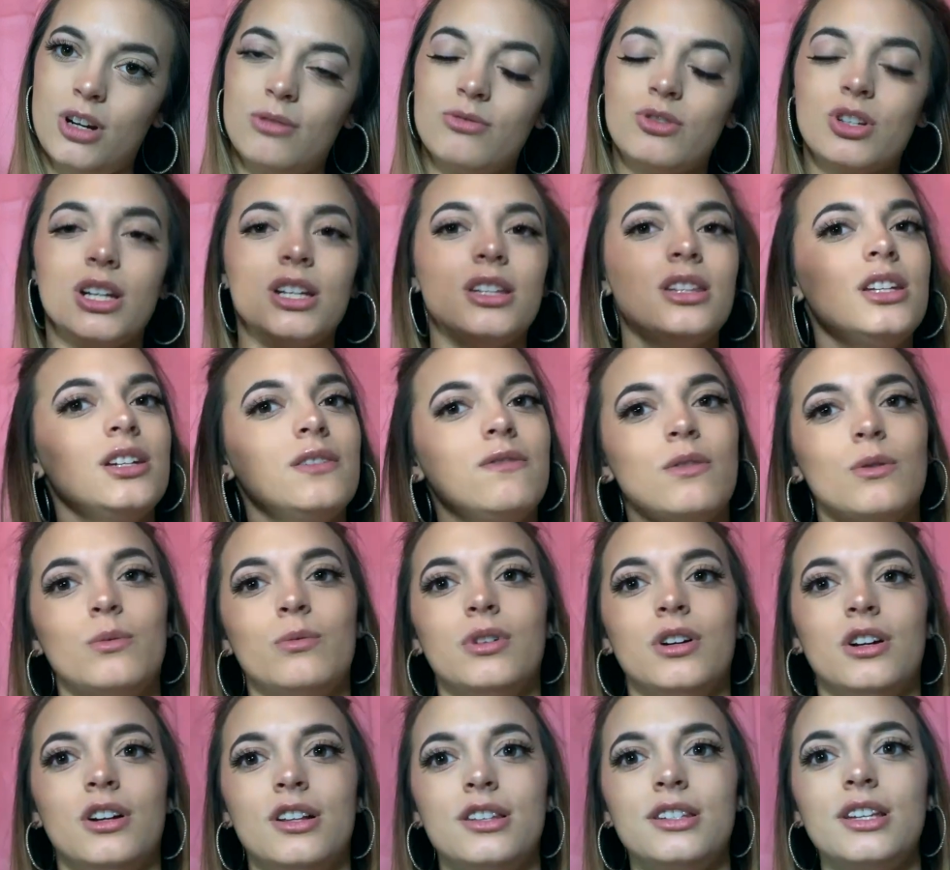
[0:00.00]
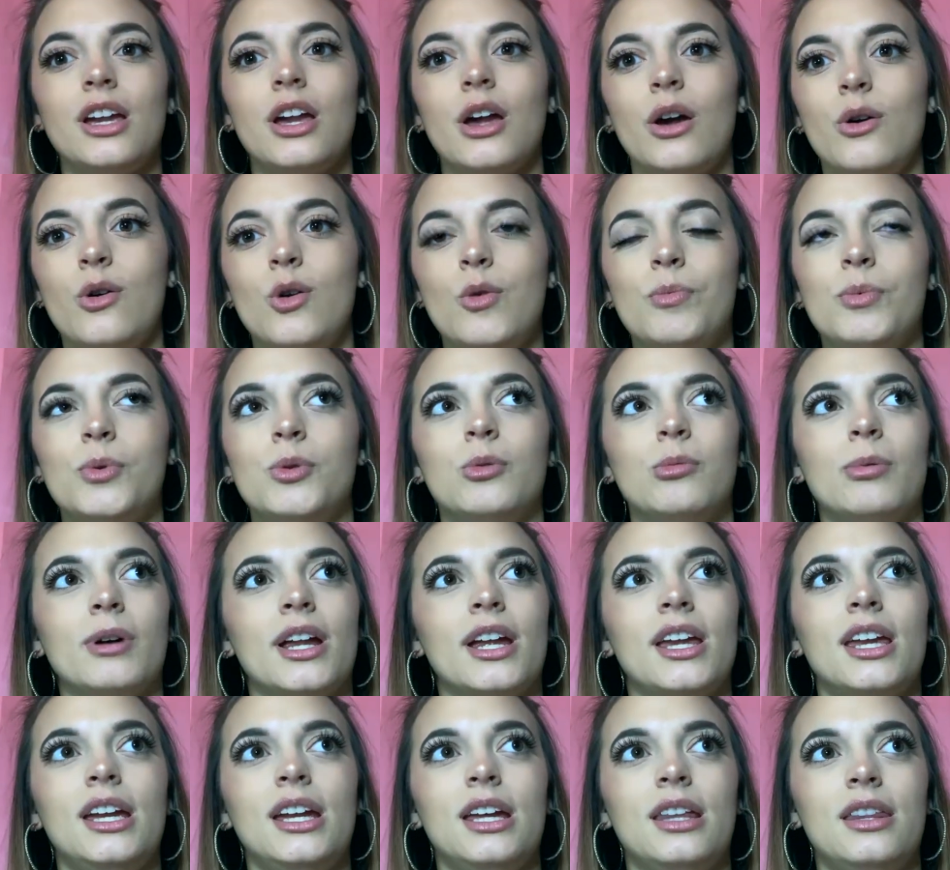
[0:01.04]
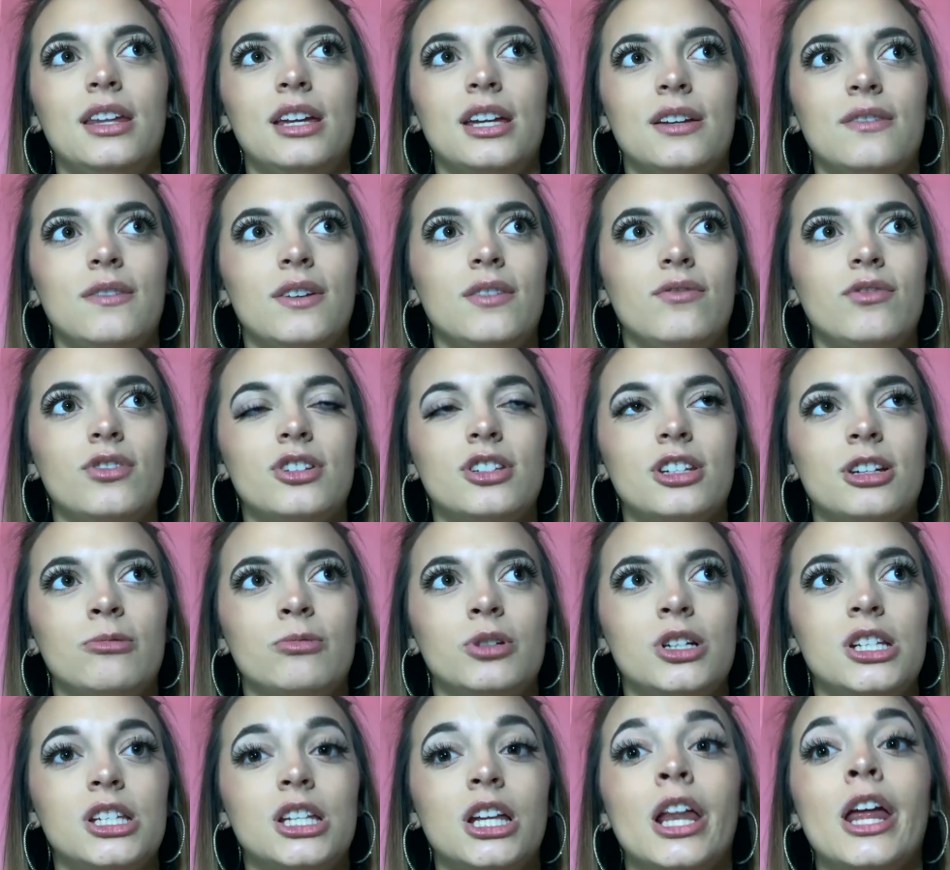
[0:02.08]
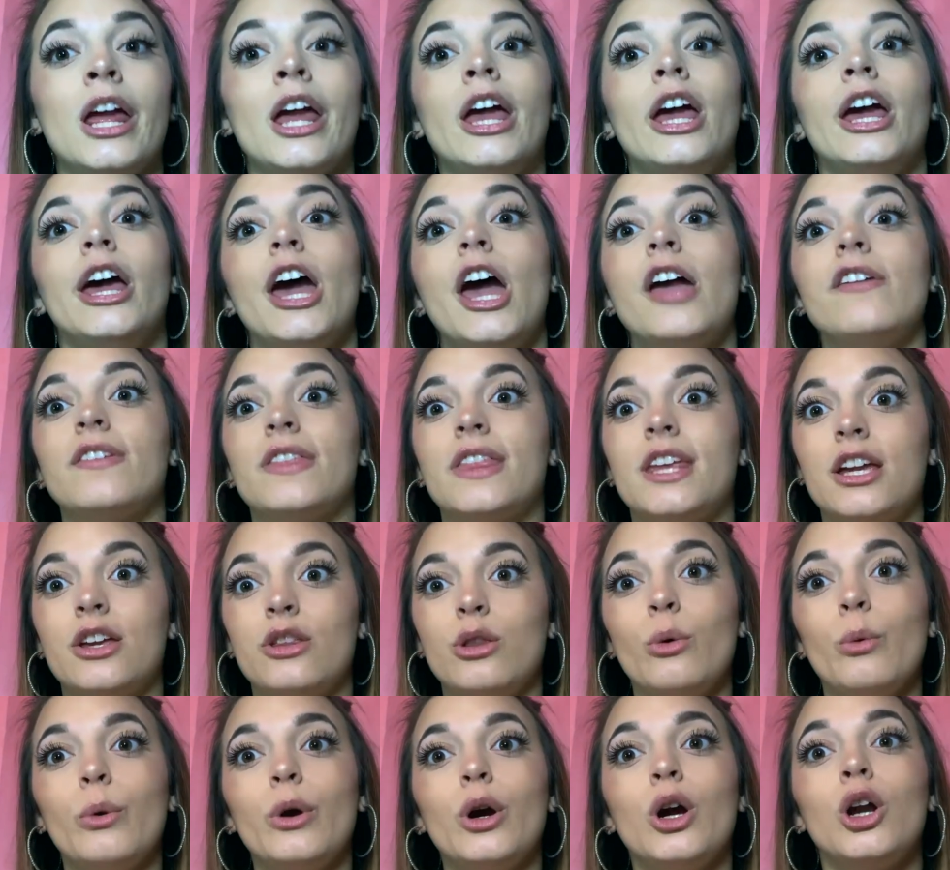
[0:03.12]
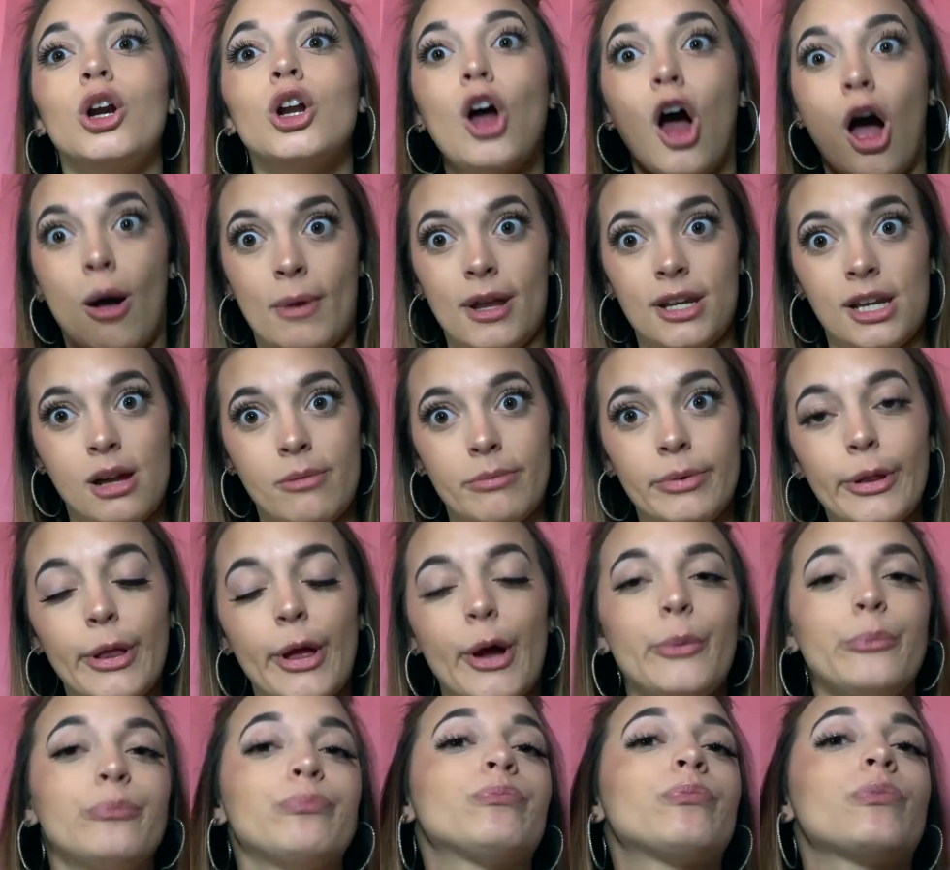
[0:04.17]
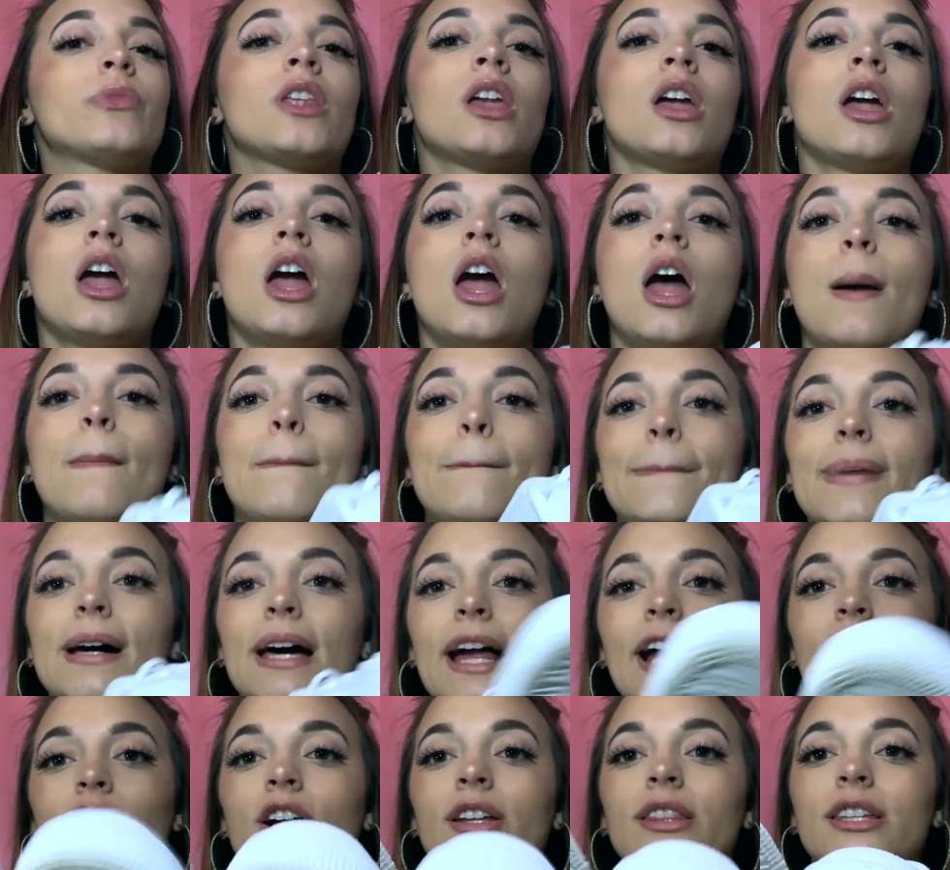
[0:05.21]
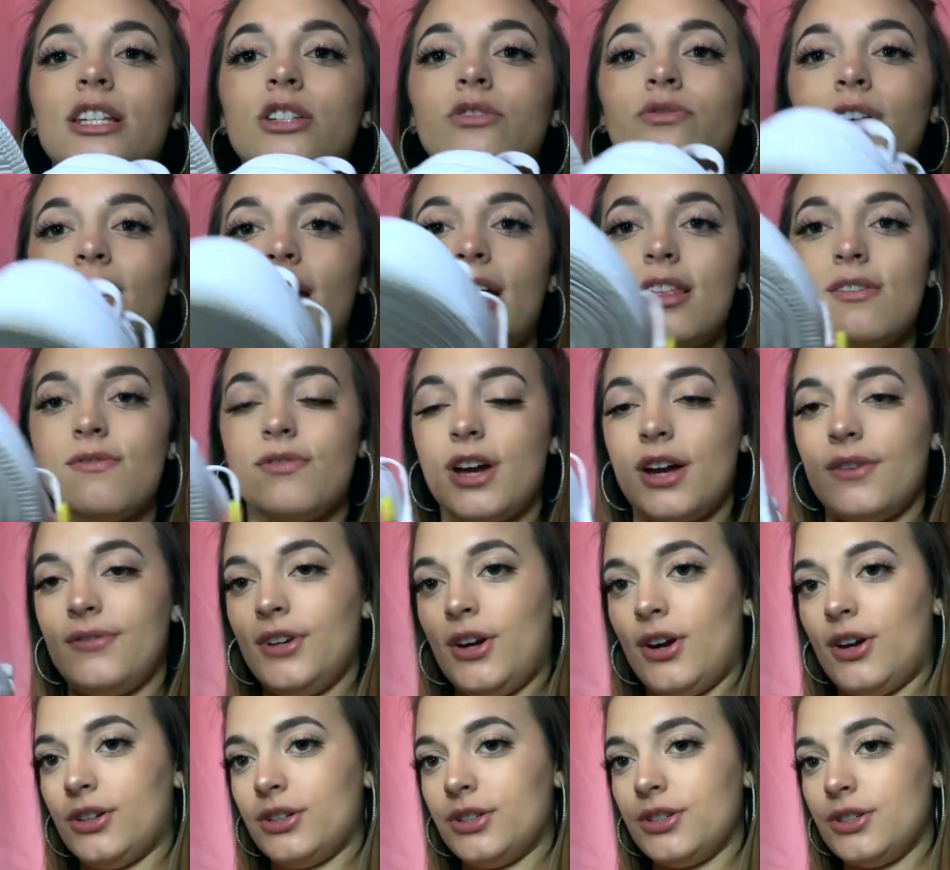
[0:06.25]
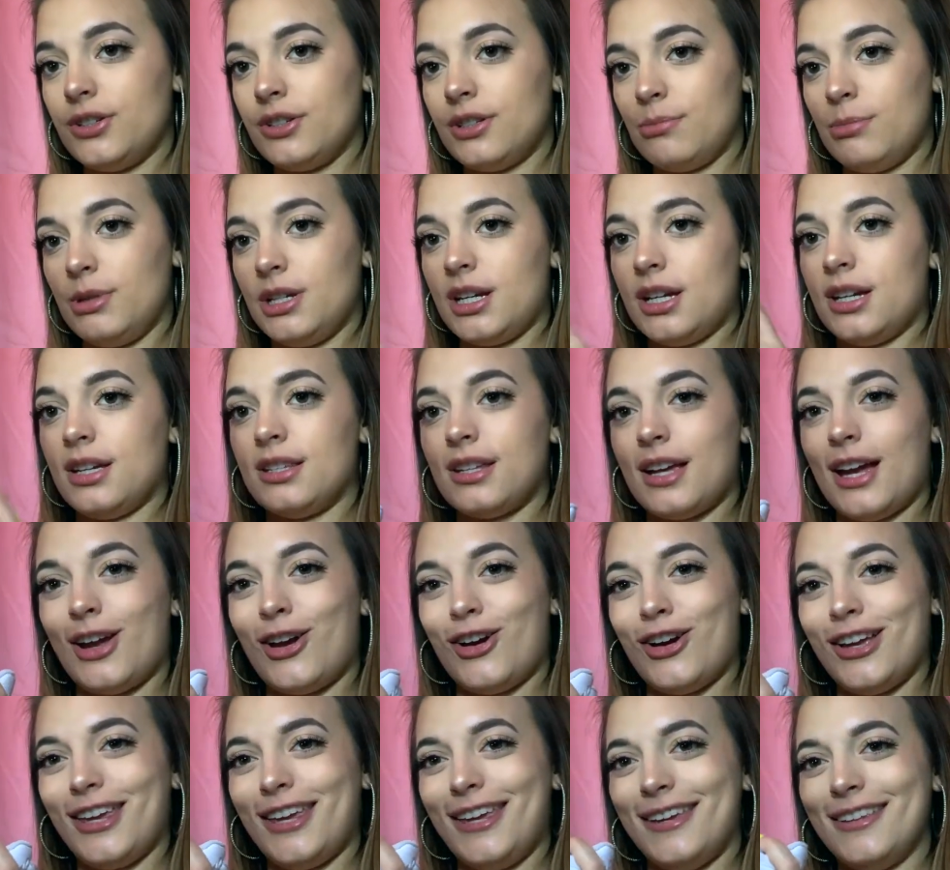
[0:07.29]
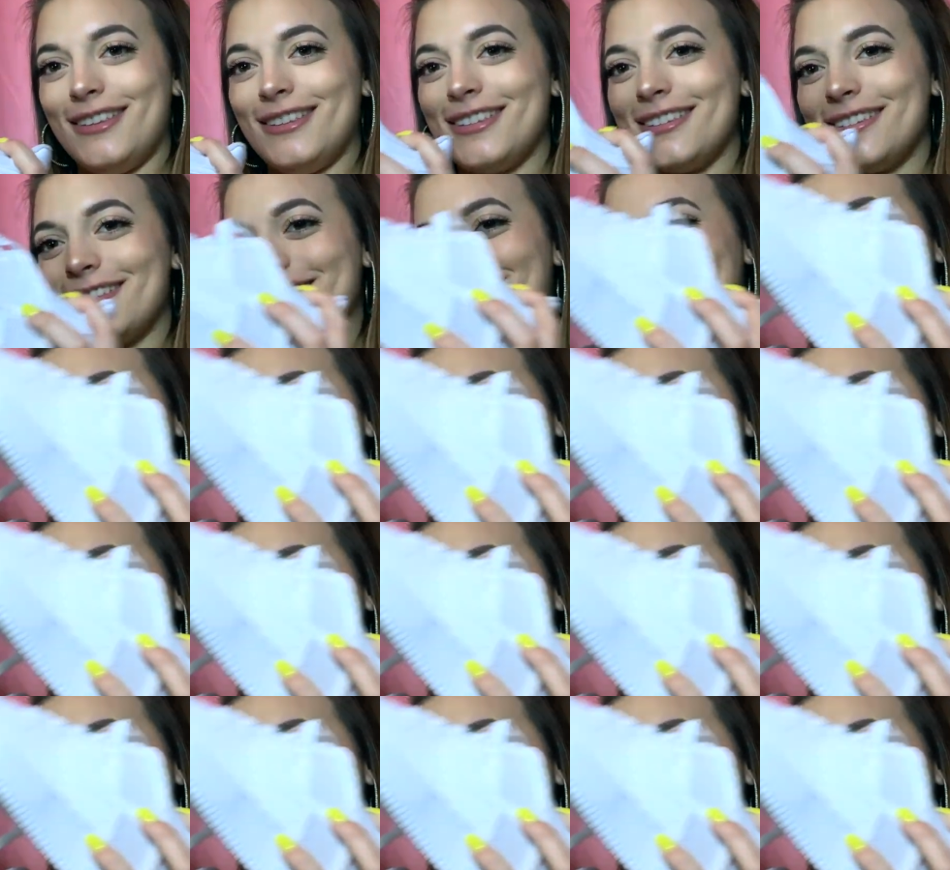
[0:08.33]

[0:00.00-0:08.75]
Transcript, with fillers: I'm trying to think of the word. It's like opal, but I can't think of it for some reason. If you think of the word, comment down below. But I got these for $85 because I got kids.